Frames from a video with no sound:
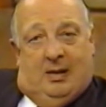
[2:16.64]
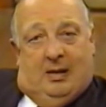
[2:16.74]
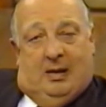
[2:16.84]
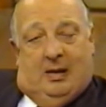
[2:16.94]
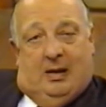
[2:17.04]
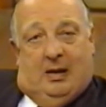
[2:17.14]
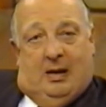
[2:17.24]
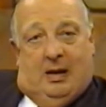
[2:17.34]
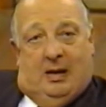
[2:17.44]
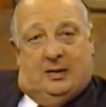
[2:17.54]

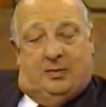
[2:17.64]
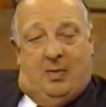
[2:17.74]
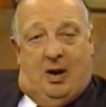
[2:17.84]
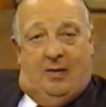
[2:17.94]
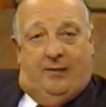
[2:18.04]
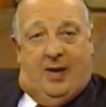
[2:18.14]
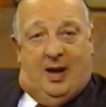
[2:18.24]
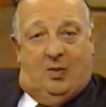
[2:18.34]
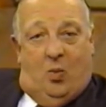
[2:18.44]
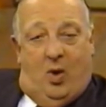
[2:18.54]
As a matter of
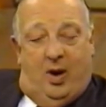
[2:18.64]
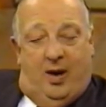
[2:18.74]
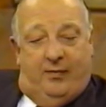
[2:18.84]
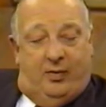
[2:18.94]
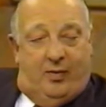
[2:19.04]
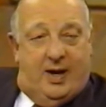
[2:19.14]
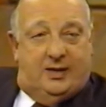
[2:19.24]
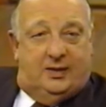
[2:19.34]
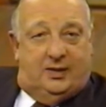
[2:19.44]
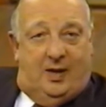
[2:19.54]
fact, one of the
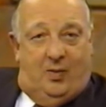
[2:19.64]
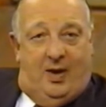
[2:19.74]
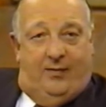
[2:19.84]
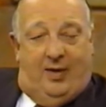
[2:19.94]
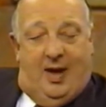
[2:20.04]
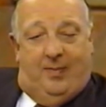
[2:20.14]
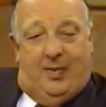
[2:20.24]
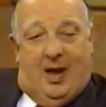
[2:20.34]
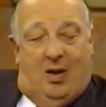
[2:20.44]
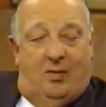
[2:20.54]
reasons that we have
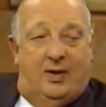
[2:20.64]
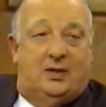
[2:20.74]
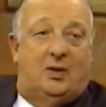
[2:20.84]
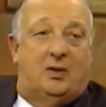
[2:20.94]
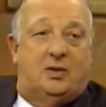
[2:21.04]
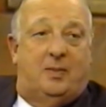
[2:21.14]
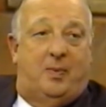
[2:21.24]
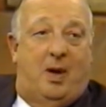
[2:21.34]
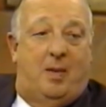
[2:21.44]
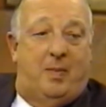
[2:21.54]
kept our research
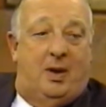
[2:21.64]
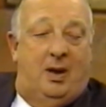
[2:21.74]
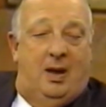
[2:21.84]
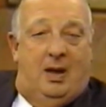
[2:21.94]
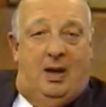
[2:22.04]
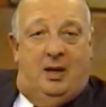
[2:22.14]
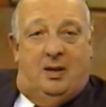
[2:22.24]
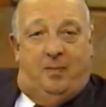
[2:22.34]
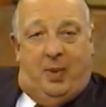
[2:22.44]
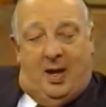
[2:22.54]
department
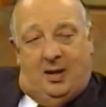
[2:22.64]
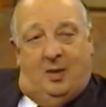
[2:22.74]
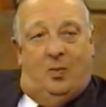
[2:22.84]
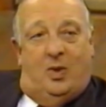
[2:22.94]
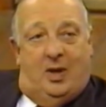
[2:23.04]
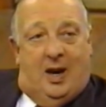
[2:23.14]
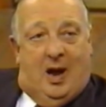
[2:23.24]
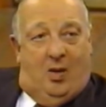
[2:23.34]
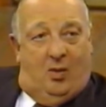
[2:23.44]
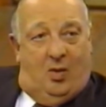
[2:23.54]
independent within
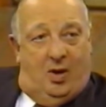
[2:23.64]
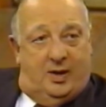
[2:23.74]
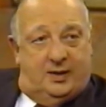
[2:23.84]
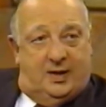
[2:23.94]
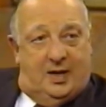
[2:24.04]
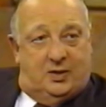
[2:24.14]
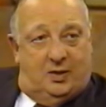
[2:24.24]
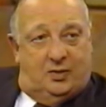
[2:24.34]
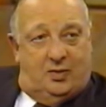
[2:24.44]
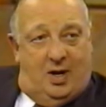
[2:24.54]
our
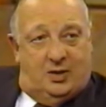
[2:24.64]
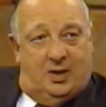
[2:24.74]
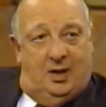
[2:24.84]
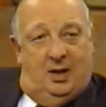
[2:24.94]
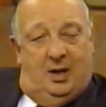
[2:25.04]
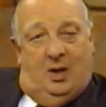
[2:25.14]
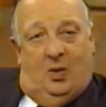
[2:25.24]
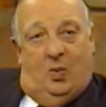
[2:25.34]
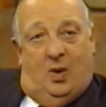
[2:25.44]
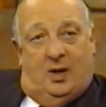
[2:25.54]
organizational structure
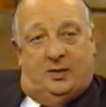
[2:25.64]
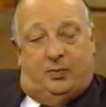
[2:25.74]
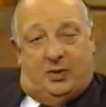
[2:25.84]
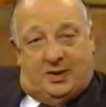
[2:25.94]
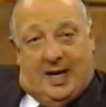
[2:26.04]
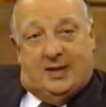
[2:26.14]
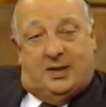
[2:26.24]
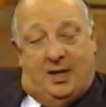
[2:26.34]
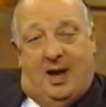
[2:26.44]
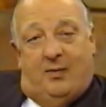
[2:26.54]
was
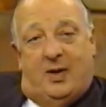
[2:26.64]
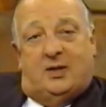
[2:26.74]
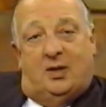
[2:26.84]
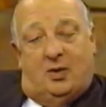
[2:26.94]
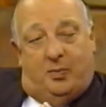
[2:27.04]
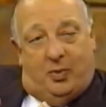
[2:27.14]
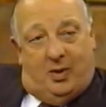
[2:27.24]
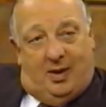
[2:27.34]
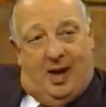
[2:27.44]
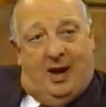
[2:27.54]
precisely that reason, to
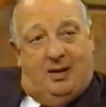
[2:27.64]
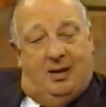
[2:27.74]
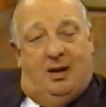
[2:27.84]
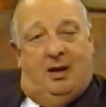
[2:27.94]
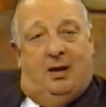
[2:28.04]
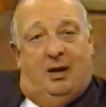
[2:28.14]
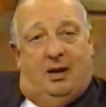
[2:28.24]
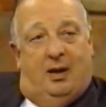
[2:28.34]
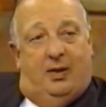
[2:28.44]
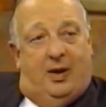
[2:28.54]
protect
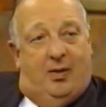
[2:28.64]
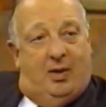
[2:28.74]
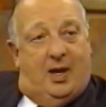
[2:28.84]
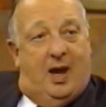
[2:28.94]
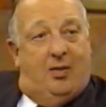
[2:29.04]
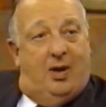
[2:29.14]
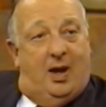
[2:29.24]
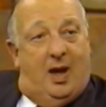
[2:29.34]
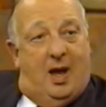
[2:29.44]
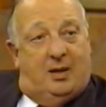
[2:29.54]
their
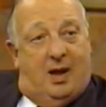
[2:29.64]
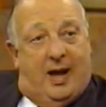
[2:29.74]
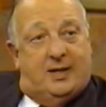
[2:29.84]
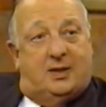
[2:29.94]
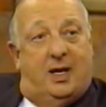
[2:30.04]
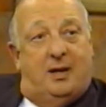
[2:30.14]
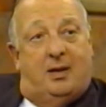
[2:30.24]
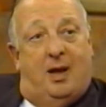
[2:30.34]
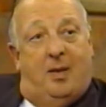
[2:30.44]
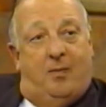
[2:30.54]
integrity and to
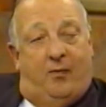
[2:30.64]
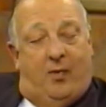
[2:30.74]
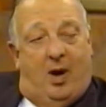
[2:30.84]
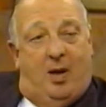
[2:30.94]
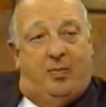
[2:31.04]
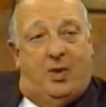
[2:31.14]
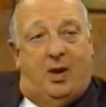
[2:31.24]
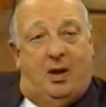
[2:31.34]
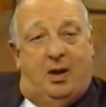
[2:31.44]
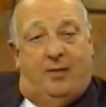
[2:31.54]
isolate them from
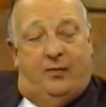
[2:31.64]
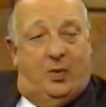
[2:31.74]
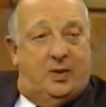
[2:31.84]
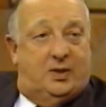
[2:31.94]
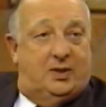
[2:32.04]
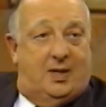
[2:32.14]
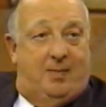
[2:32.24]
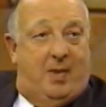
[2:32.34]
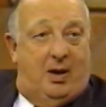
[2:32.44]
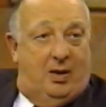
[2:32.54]
the influences
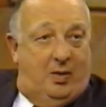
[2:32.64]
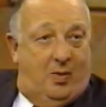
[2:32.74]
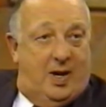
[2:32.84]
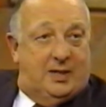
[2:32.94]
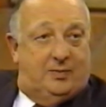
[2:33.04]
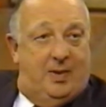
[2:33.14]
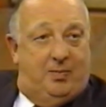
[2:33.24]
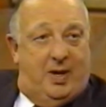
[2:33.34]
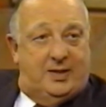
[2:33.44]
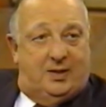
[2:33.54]
that might otherwise
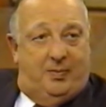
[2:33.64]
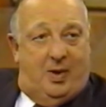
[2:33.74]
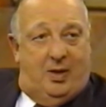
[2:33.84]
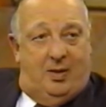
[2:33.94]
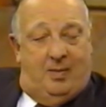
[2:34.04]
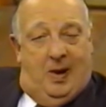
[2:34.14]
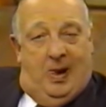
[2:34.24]
be placed upon them.